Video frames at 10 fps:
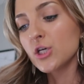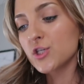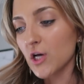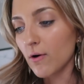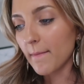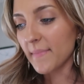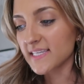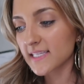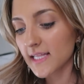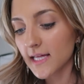So I'm
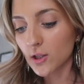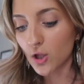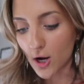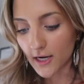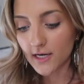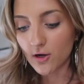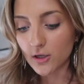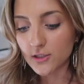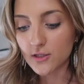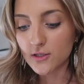basically like logging
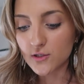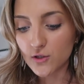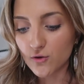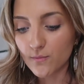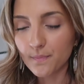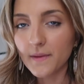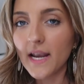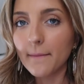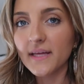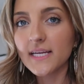on to the Zoom,
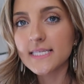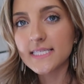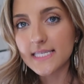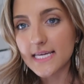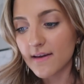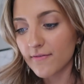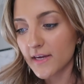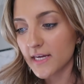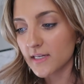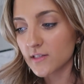and I'm gonna see if
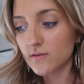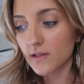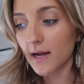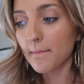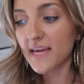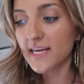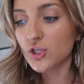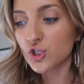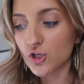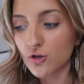he is like, I'm
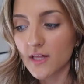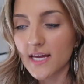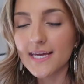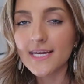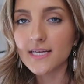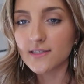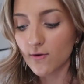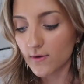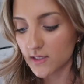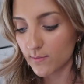making sure that he is
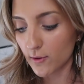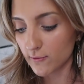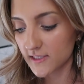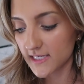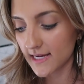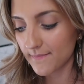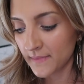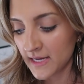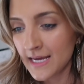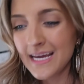going to post it.
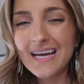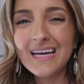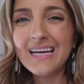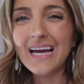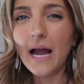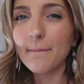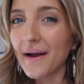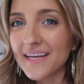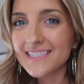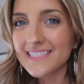I
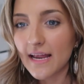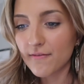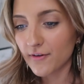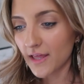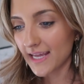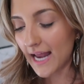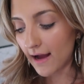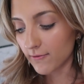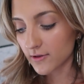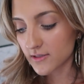might stay for like an
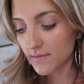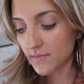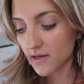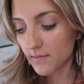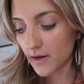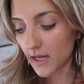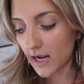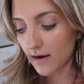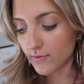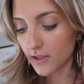hour or something, but
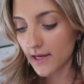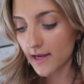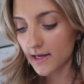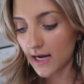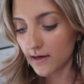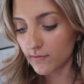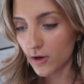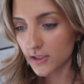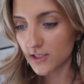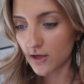I really kind of
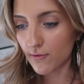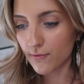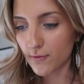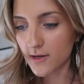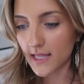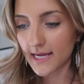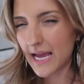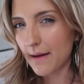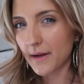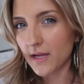want to go through it like
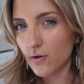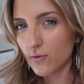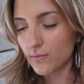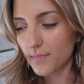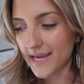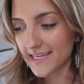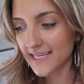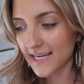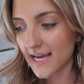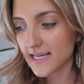at my own pace,
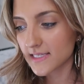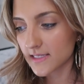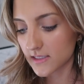I guess.